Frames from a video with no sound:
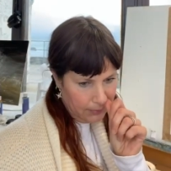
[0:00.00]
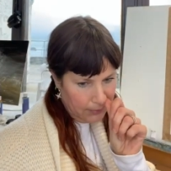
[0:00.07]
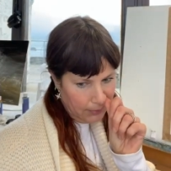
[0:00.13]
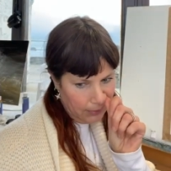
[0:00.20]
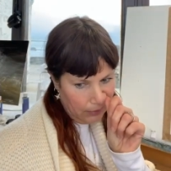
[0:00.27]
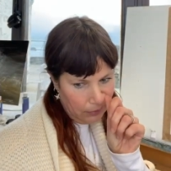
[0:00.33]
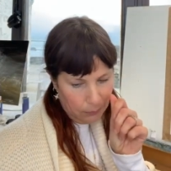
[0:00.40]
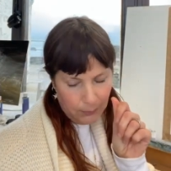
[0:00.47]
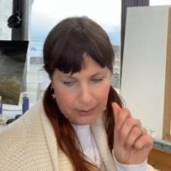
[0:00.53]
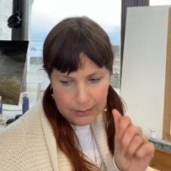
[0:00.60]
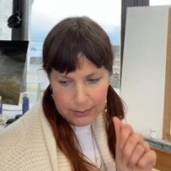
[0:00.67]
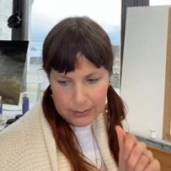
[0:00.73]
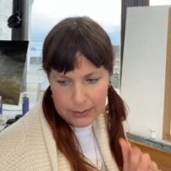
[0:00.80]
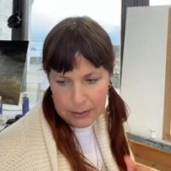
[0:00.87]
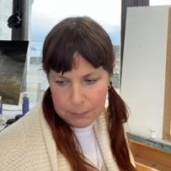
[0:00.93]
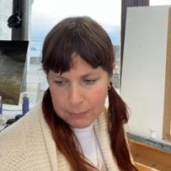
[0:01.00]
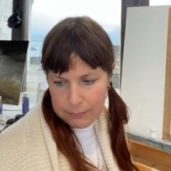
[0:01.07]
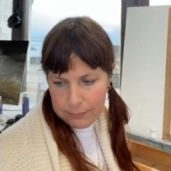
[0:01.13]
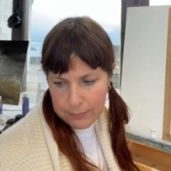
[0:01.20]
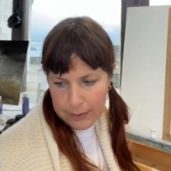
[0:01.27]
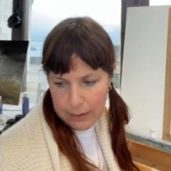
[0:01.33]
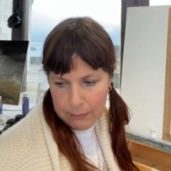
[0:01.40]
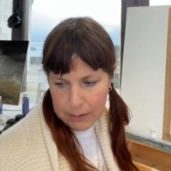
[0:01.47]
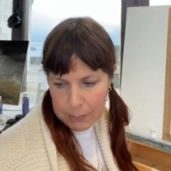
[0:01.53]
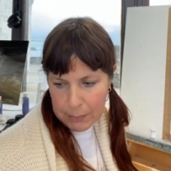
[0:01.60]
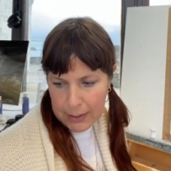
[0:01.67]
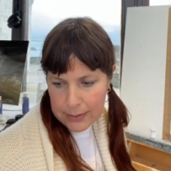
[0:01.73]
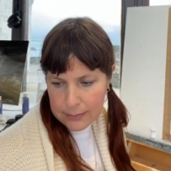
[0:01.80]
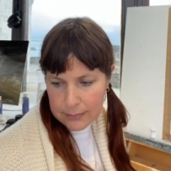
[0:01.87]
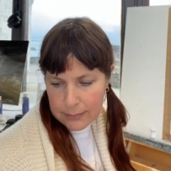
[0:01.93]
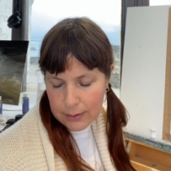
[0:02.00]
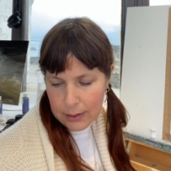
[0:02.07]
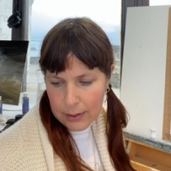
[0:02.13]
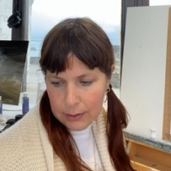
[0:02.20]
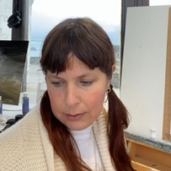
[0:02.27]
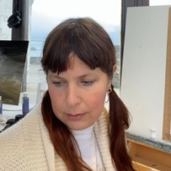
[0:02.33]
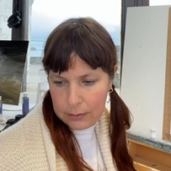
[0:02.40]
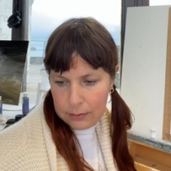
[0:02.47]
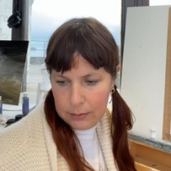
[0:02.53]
So we're going to keep it very basic.